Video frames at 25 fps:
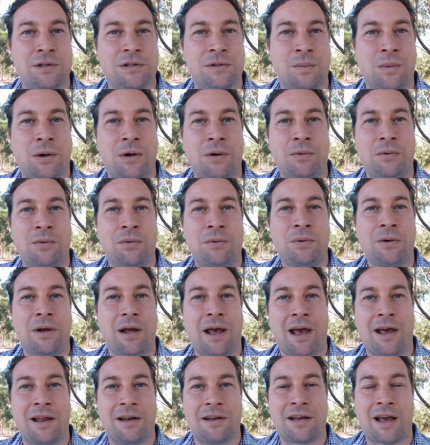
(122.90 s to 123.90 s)
as well,
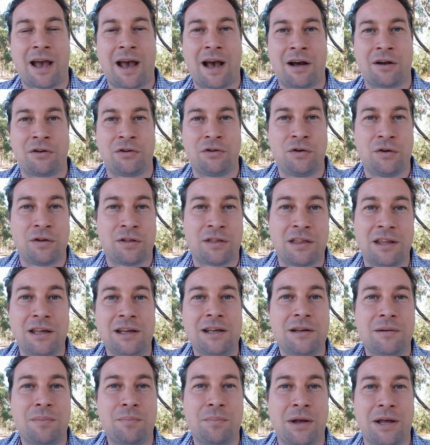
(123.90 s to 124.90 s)
and how you
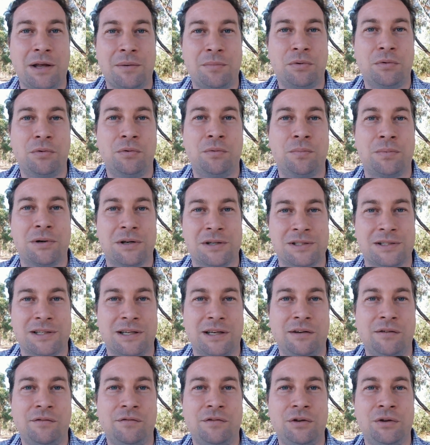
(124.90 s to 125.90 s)
think people
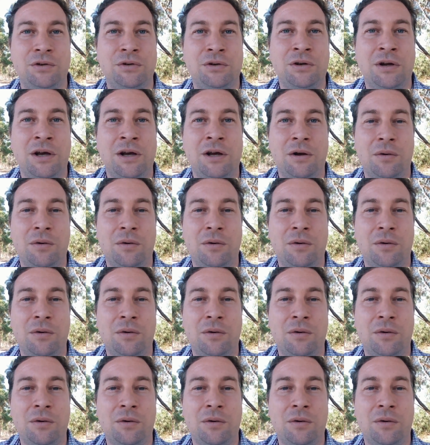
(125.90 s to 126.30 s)
perceive you